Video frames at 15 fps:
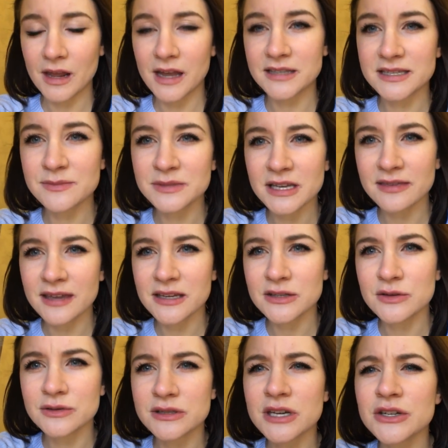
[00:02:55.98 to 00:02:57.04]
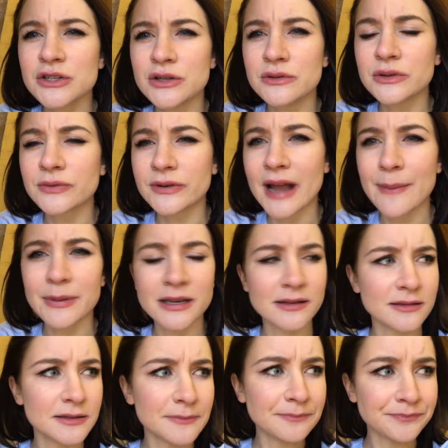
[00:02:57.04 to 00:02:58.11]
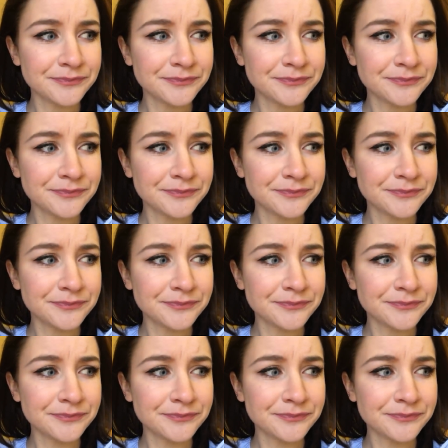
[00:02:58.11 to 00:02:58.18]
It seems like they just use tissues for napkins.